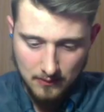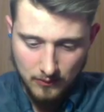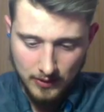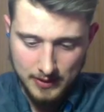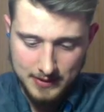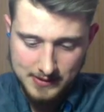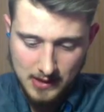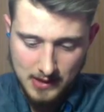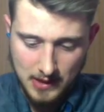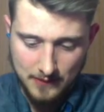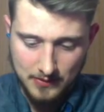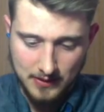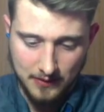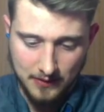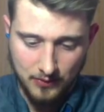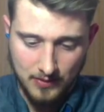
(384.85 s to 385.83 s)
We're gonna start off with
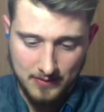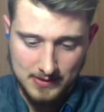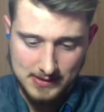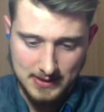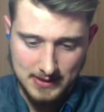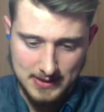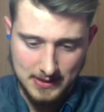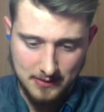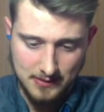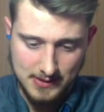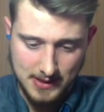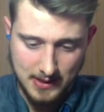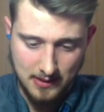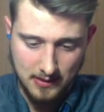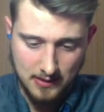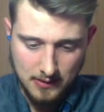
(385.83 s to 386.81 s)
the Three Musketeers
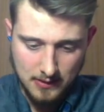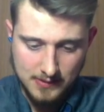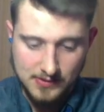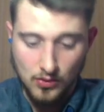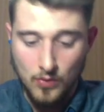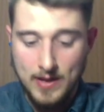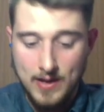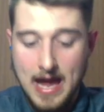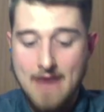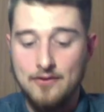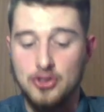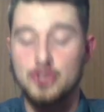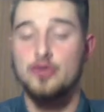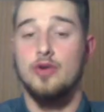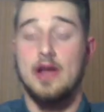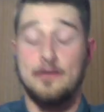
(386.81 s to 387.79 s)
here. So we have
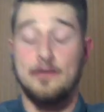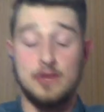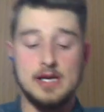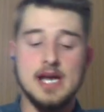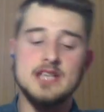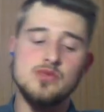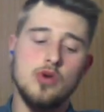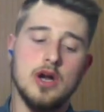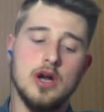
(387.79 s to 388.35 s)
if you guys